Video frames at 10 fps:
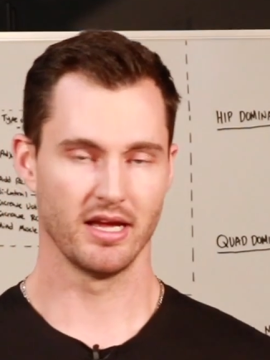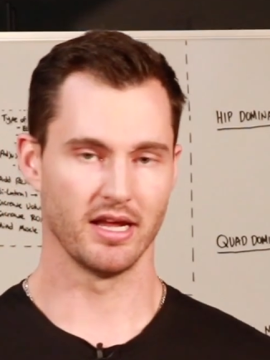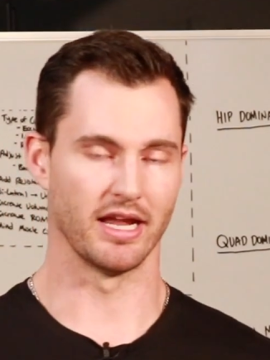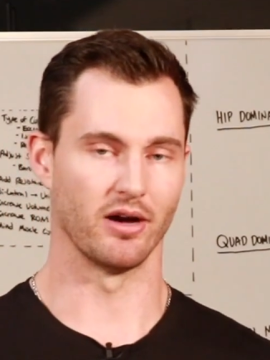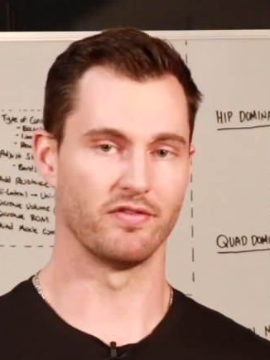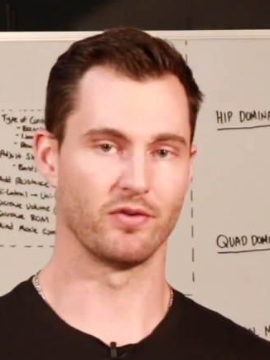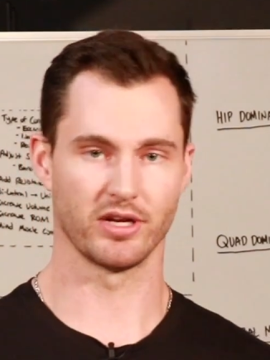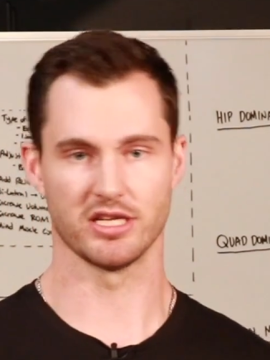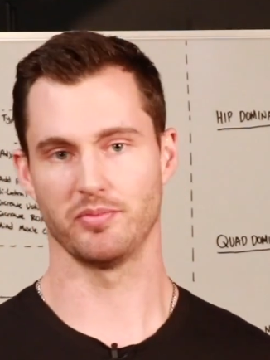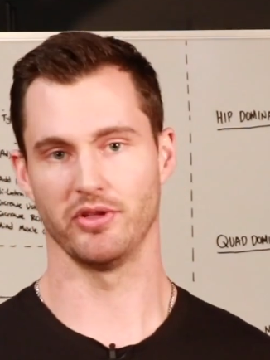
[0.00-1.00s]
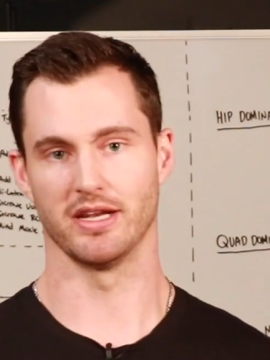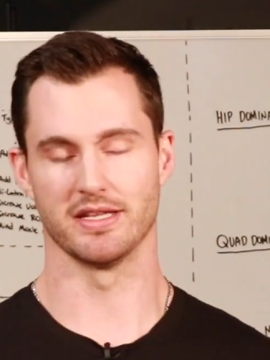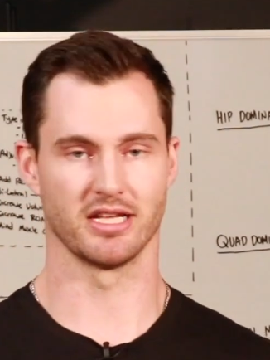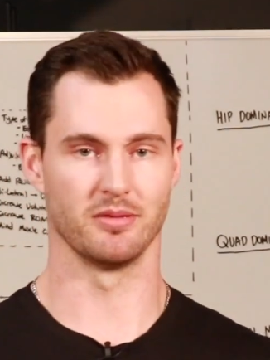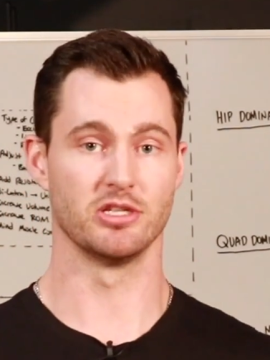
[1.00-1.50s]
Now, a four-day split,
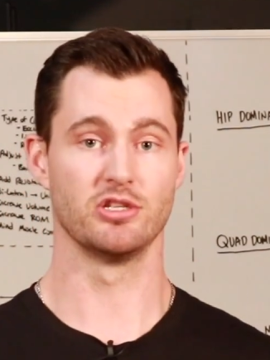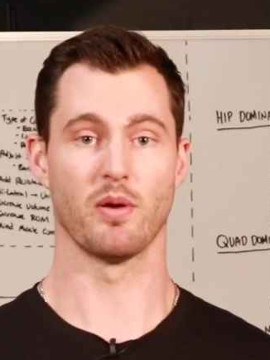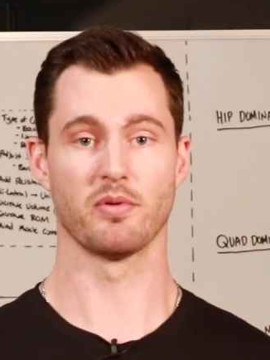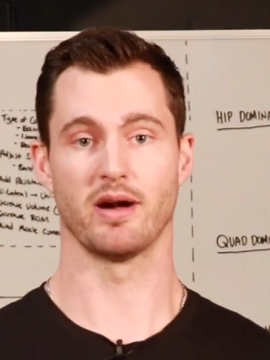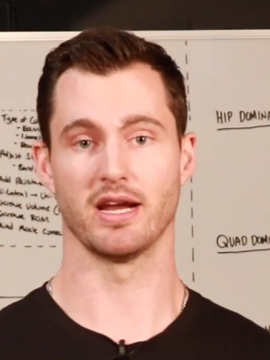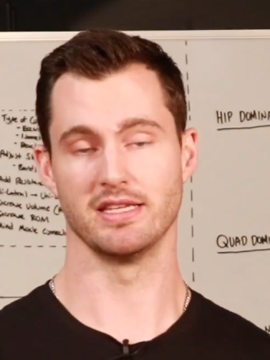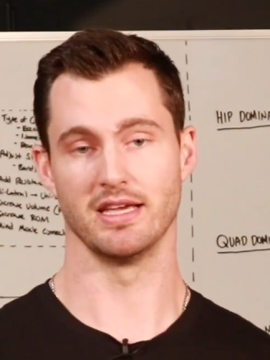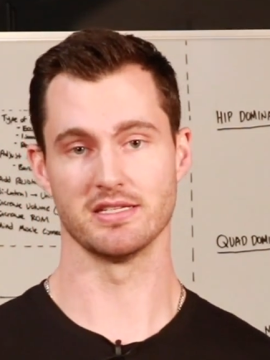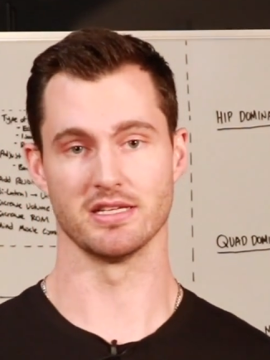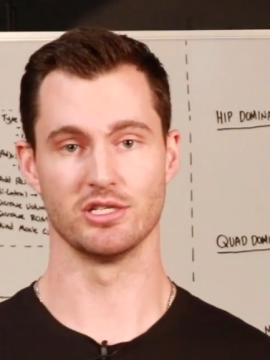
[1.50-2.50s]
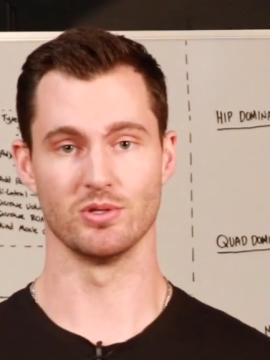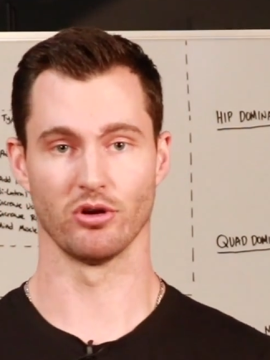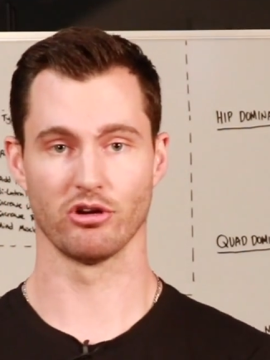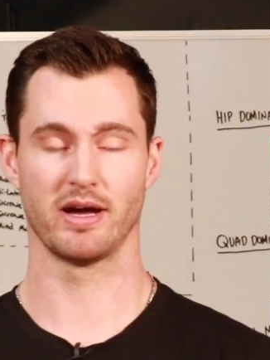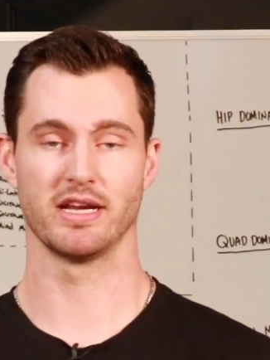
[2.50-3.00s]
it's going to be two upper body days and two
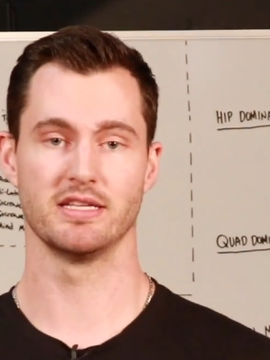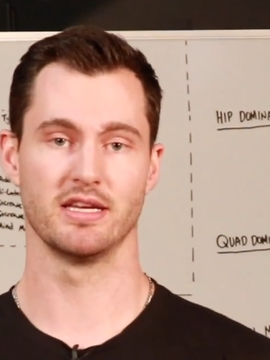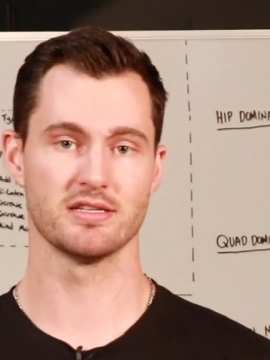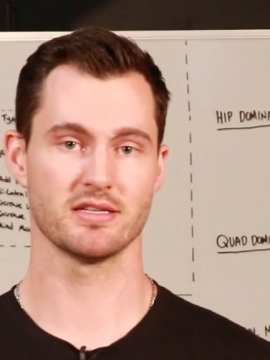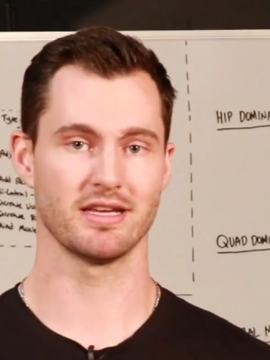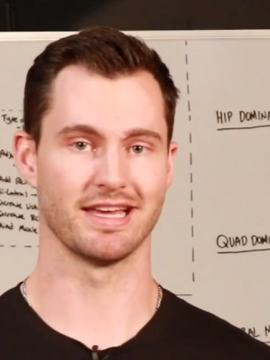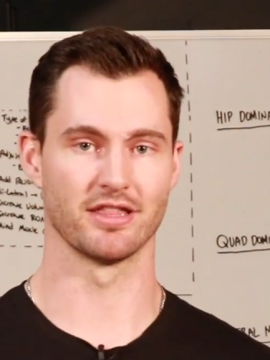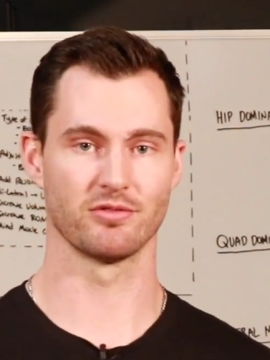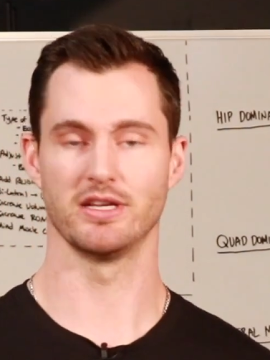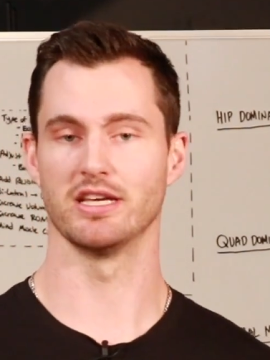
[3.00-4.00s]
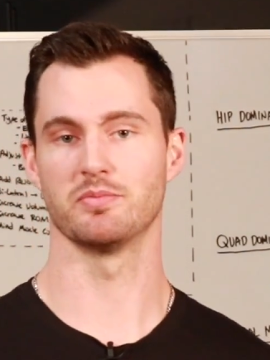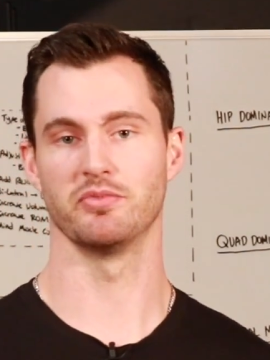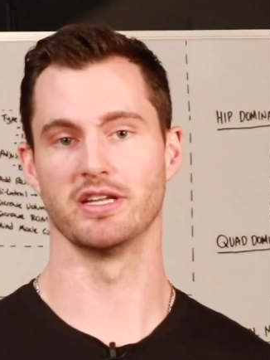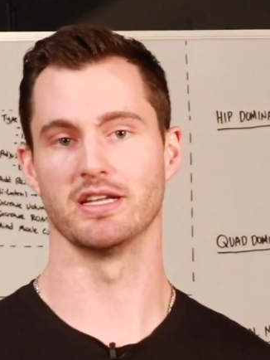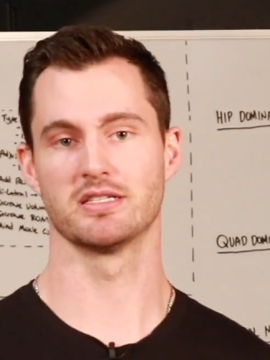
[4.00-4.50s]
lower body days, and a three-day
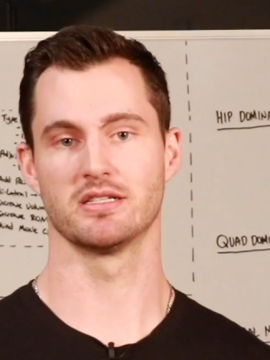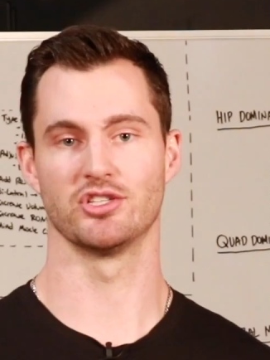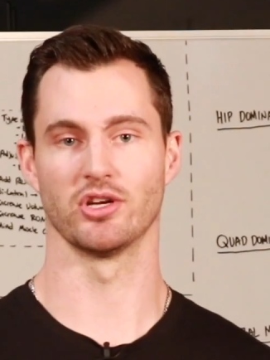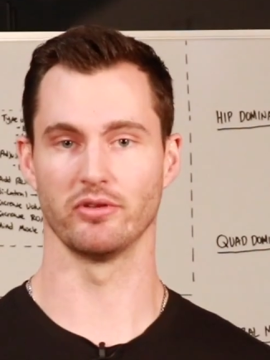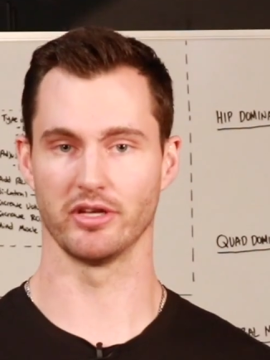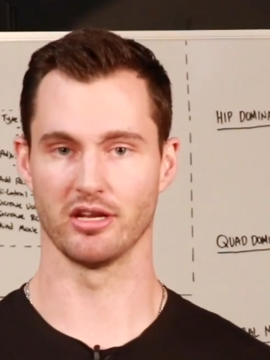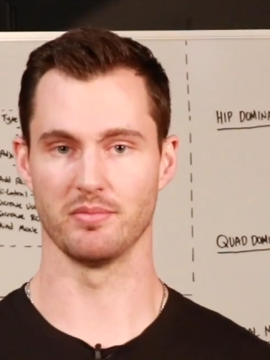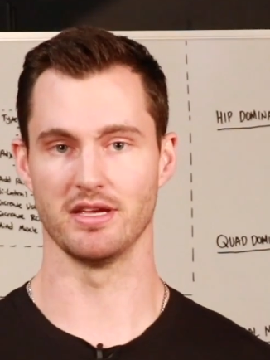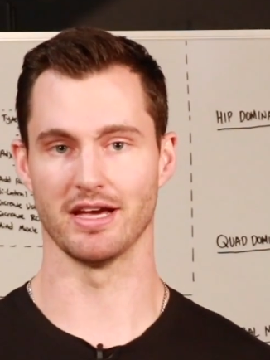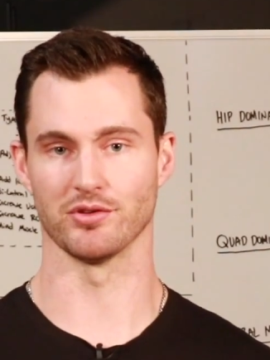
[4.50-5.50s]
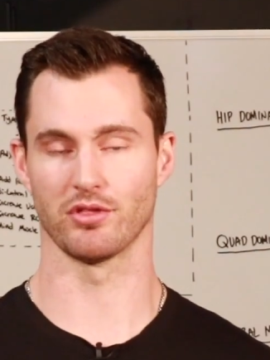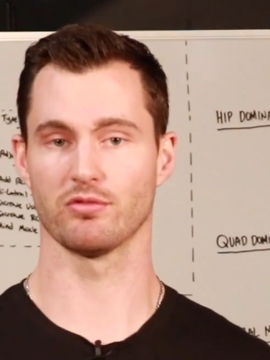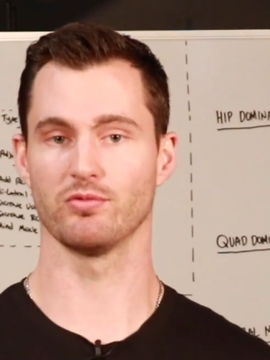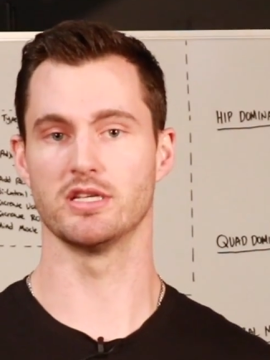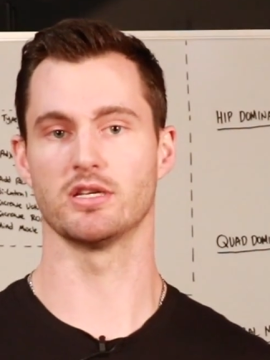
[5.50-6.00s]
split, it's generally going to be either
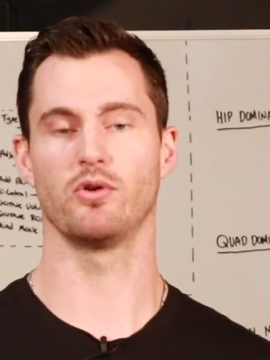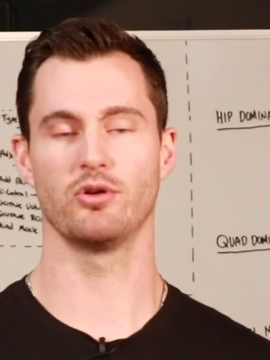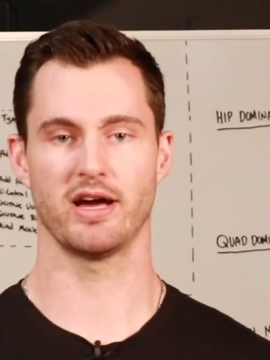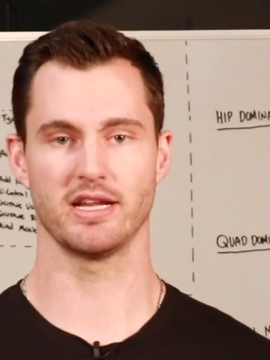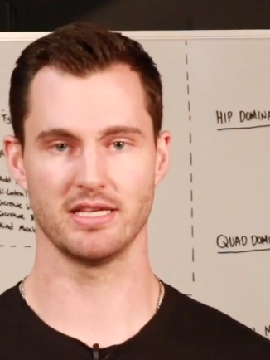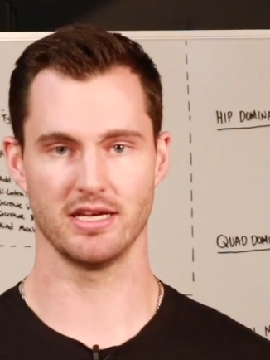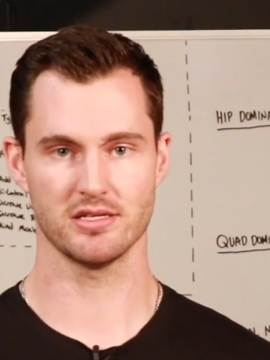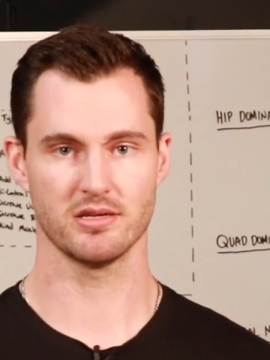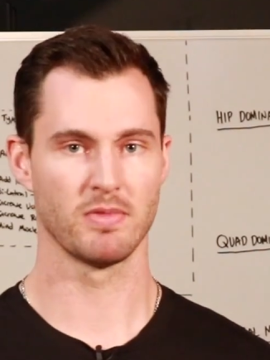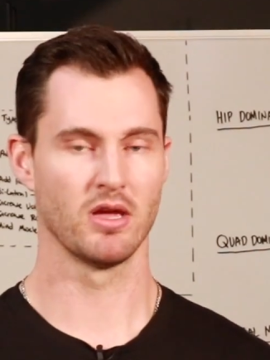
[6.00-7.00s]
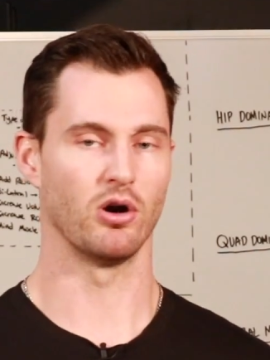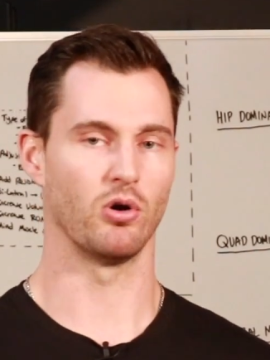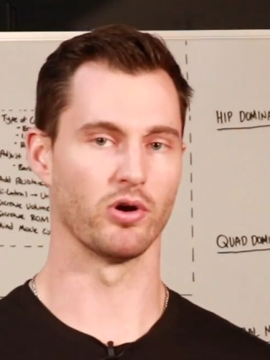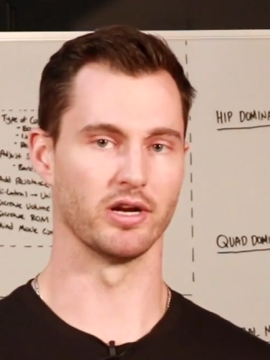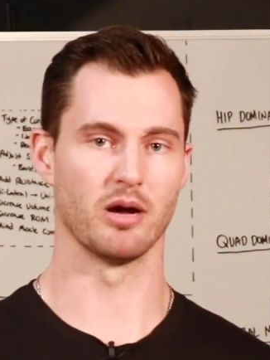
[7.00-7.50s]
three total body days
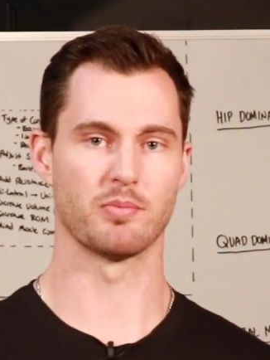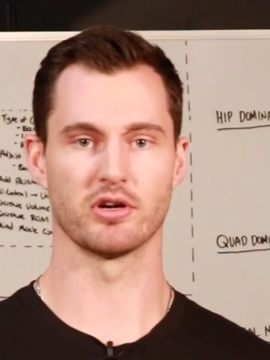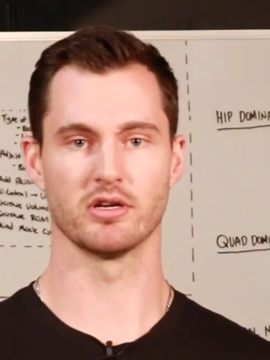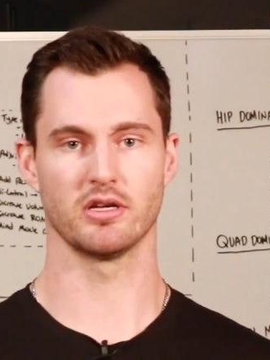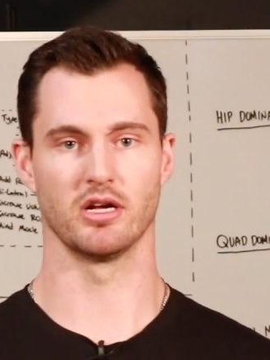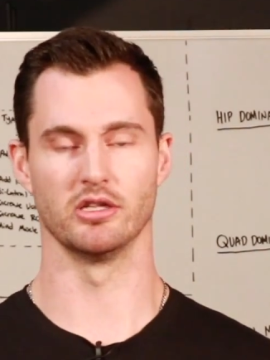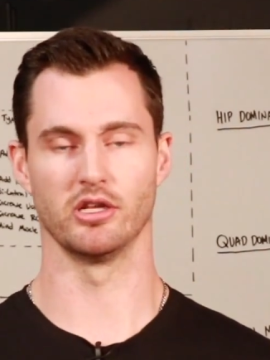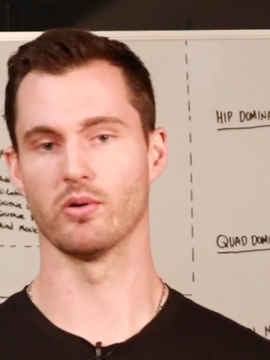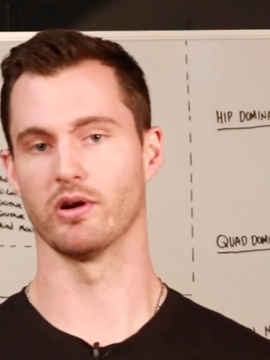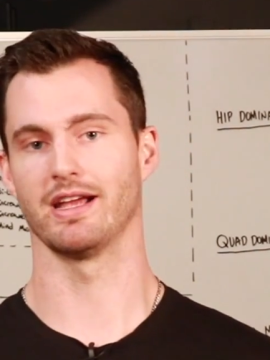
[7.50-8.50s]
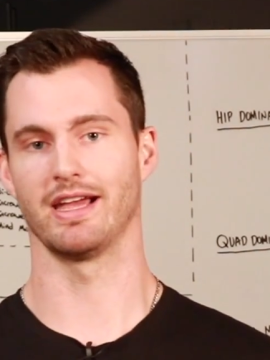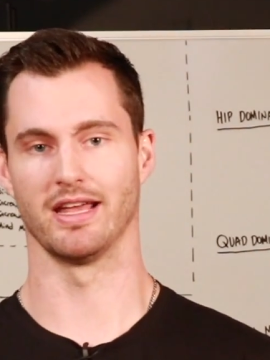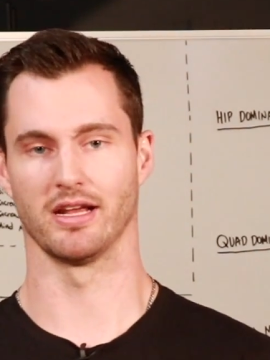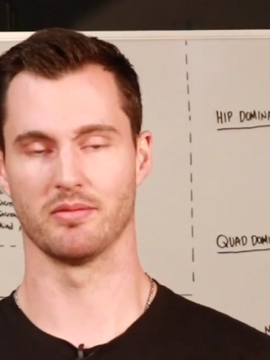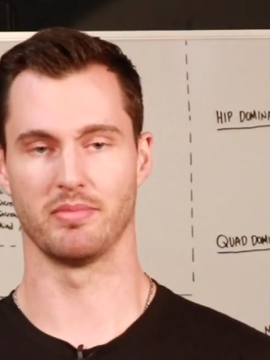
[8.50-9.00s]
or an upper, a lower,
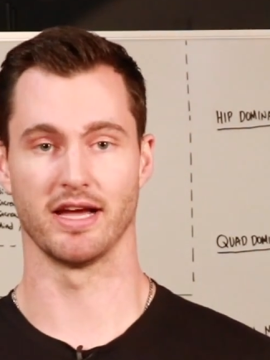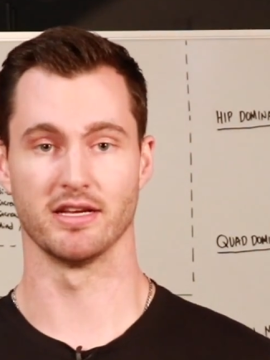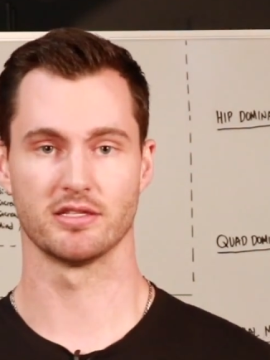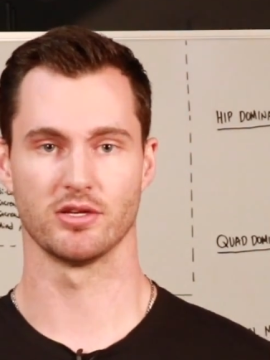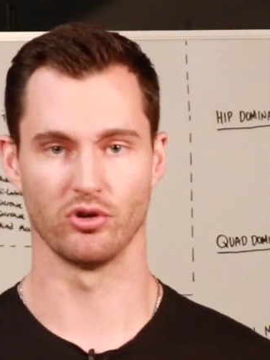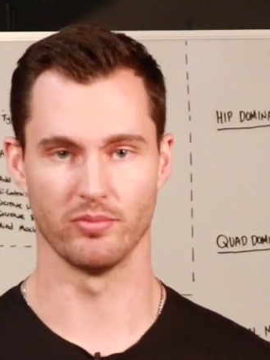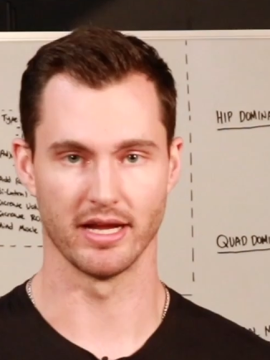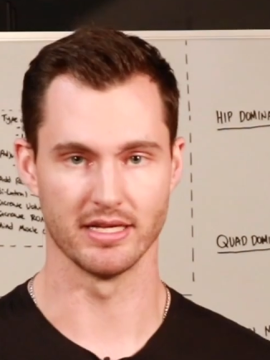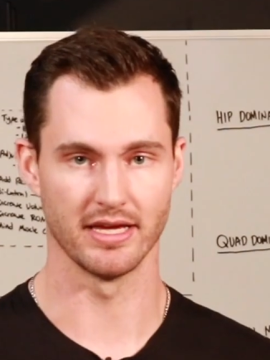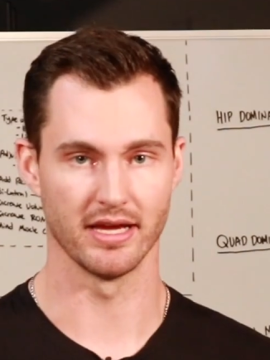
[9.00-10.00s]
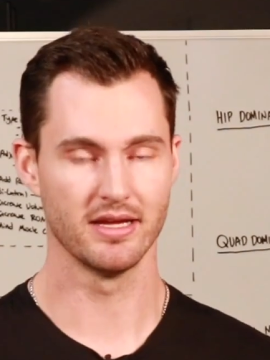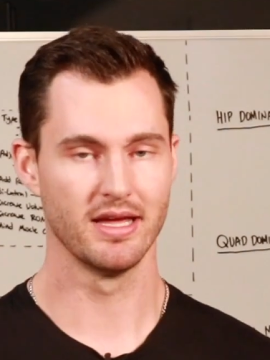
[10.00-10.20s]
and a combined total body day.